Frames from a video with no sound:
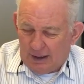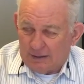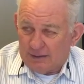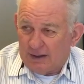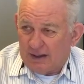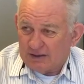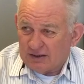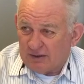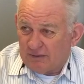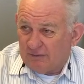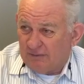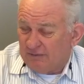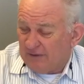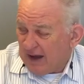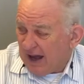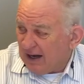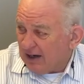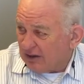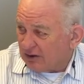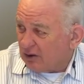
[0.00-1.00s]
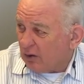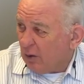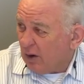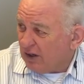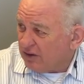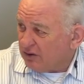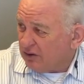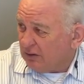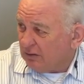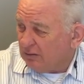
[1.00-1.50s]
That's a valid
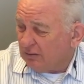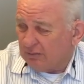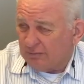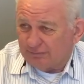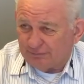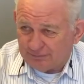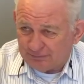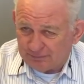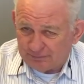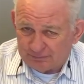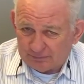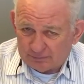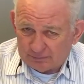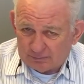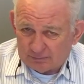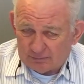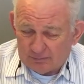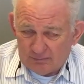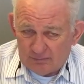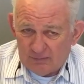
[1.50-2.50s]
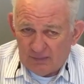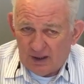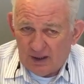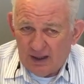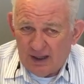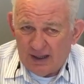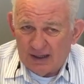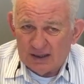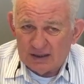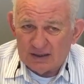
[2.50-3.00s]
question,
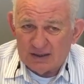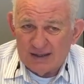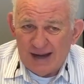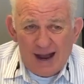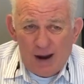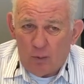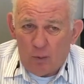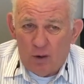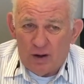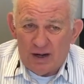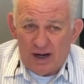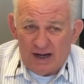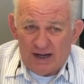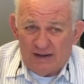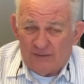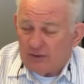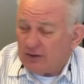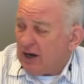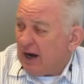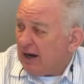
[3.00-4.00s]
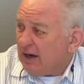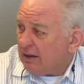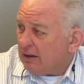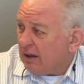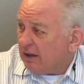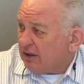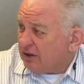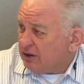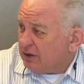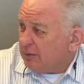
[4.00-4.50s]
and it's not one I ever
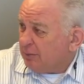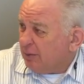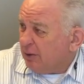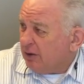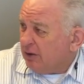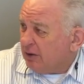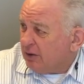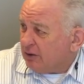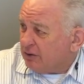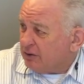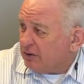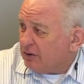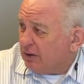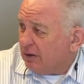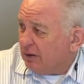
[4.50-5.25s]
experienced.